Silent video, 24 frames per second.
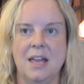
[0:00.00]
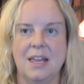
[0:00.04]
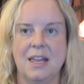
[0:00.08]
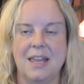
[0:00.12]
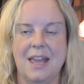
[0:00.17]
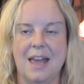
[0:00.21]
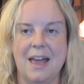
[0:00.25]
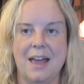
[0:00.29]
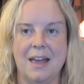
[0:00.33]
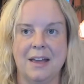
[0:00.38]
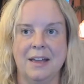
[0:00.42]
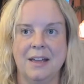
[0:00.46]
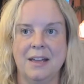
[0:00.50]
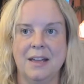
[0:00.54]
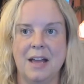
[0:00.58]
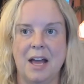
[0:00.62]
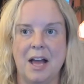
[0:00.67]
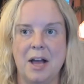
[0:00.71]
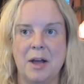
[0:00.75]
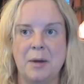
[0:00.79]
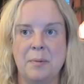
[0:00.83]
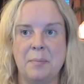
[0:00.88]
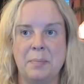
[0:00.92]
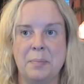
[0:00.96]
yeah,
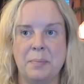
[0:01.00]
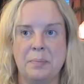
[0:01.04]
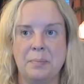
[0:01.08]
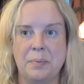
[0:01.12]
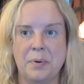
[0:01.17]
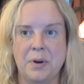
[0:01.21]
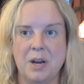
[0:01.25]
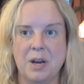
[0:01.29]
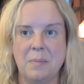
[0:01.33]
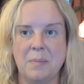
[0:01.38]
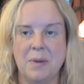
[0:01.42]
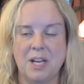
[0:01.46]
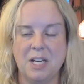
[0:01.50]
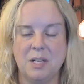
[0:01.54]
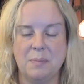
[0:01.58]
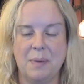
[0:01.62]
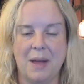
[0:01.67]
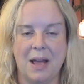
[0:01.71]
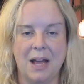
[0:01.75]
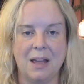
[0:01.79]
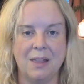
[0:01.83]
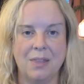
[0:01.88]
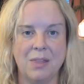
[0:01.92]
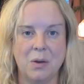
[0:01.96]
pretty much
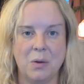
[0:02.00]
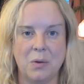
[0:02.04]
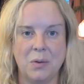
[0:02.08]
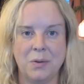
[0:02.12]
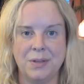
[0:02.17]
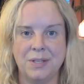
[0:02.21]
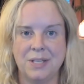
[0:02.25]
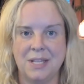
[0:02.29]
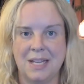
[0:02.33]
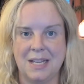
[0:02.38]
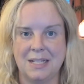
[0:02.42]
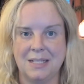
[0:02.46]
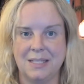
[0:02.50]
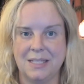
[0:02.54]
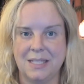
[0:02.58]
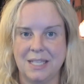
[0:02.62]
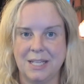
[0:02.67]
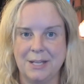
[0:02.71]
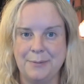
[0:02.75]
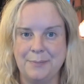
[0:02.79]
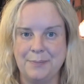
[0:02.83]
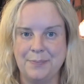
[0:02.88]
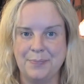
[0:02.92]
back in the olden days,